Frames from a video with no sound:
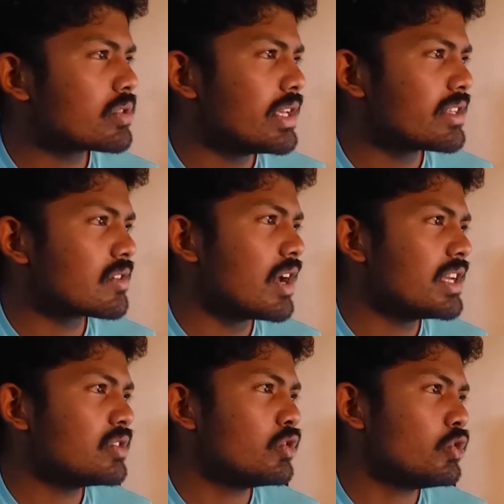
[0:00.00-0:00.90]
boss is
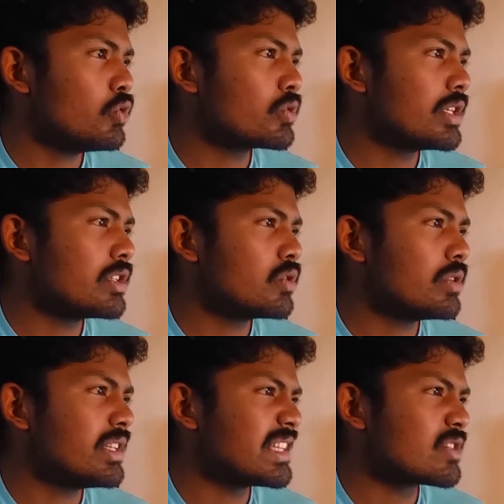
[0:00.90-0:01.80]
trying to use
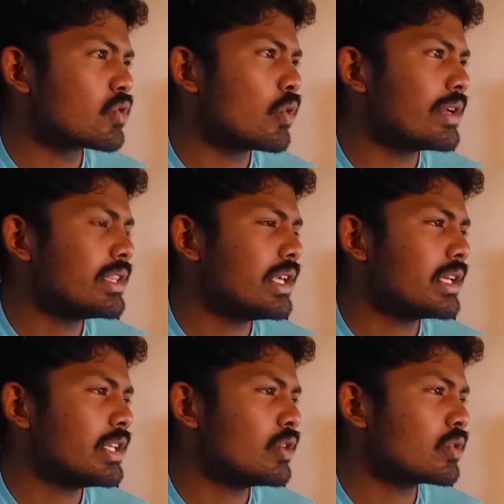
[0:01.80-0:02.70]
it to destroy
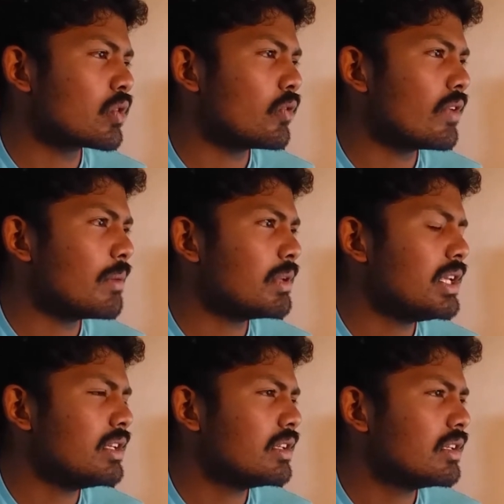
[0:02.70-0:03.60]
the Hyogoro
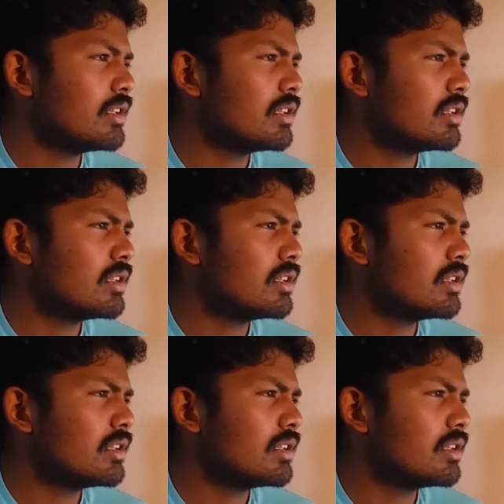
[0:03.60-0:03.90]
family?